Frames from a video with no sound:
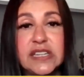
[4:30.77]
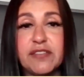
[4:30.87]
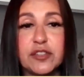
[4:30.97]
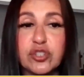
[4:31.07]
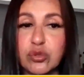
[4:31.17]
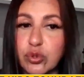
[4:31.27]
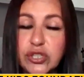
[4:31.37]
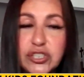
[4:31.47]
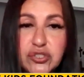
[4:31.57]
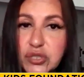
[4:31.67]
different school
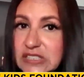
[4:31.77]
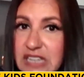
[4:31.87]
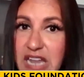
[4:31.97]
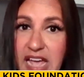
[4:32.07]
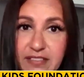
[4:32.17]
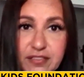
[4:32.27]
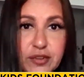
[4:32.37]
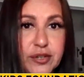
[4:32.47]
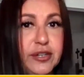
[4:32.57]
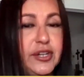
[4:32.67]
districts,
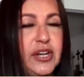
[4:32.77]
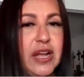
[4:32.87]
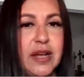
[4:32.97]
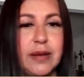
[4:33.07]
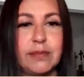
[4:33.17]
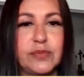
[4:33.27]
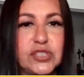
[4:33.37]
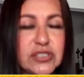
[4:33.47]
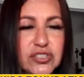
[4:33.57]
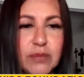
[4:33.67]
Lyford,
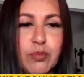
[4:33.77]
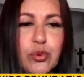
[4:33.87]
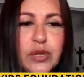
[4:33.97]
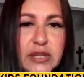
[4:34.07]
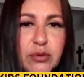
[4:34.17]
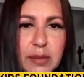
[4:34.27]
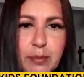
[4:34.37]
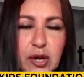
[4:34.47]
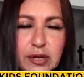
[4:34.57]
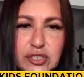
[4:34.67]
just some really
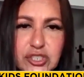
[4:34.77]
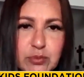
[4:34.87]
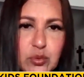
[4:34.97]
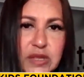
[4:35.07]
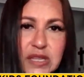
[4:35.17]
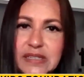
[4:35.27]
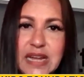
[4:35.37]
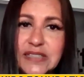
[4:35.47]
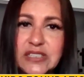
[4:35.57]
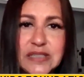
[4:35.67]
great partnerships within
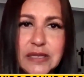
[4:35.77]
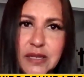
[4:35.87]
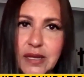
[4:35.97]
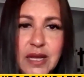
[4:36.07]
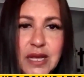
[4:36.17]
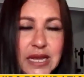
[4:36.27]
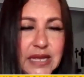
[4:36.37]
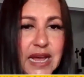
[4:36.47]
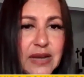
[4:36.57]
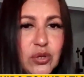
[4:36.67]
not just the
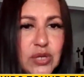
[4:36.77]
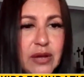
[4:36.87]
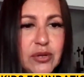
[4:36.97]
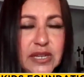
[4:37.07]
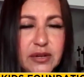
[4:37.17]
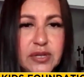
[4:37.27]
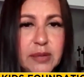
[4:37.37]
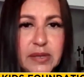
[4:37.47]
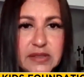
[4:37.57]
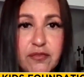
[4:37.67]
Hidalgo County
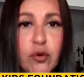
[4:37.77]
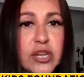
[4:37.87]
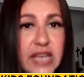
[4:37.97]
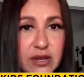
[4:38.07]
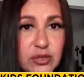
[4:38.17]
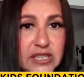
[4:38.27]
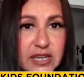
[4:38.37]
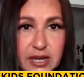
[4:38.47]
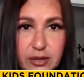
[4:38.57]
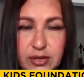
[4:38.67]
area, but the 4
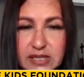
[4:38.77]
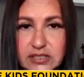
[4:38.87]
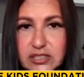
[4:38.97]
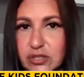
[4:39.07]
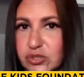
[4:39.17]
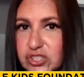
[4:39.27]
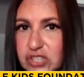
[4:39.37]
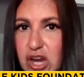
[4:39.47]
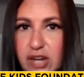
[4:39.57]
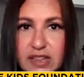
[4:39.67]
county areas. So
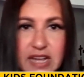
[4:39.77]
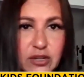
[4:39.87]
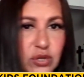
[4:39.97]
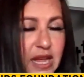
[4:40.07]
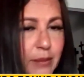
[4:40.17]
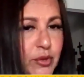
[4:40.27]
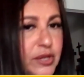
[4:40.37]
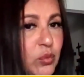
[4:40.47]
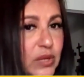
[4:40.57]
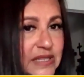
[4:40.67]
Star, Hidalgo,
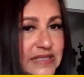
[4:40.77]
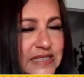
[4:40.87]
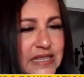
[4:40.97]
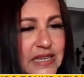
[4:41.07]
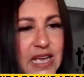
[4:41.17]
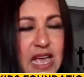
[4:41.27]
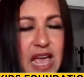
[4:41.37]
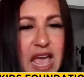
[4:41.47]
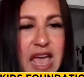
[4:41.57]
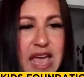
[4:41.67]
Cameron, and Willacy.
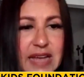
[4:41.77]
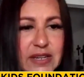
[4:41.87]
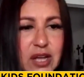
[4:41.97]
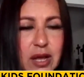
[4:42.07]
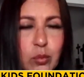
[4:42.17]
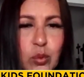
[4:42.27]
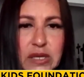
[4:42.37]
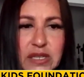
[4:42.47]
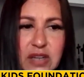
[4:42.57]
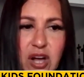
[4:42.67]
And
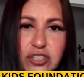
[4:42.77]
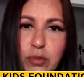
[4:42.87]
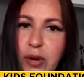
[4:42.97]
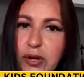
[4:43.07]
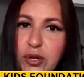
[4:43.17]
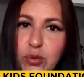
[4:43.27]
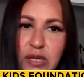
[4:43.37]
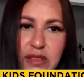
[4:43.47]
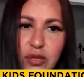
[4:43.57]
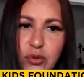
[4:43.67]
we also partner
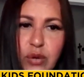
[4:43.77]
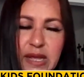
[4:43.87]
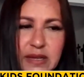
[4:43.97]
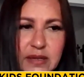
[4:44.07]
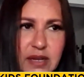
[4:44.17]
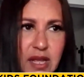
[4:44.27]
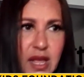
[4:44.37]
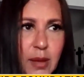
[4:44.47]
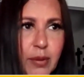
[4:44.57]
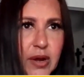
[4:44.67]
with great
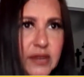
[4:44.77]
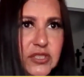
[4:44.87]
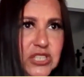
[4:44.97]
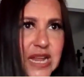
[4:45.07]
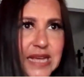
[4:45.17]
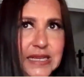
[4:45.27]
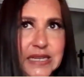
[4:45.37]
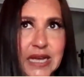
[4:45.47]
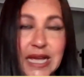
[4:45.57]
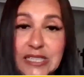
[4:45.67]
partners like